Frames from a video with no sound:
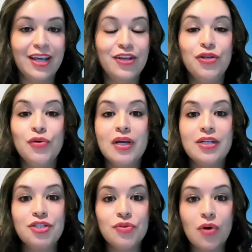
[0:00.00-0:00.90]
You can
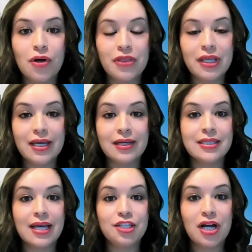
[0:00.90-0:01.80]
do all things.
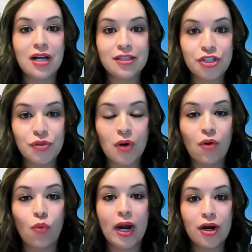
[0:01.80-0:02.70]
I challenge you all.
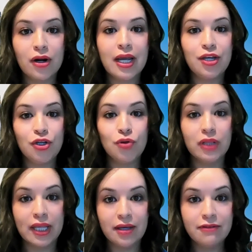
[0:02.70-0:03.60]
Where can you
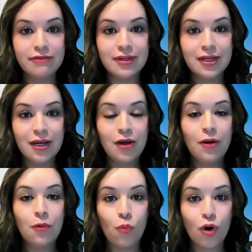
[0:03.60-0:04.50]
live,
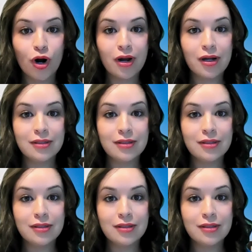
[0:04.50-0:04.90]
work,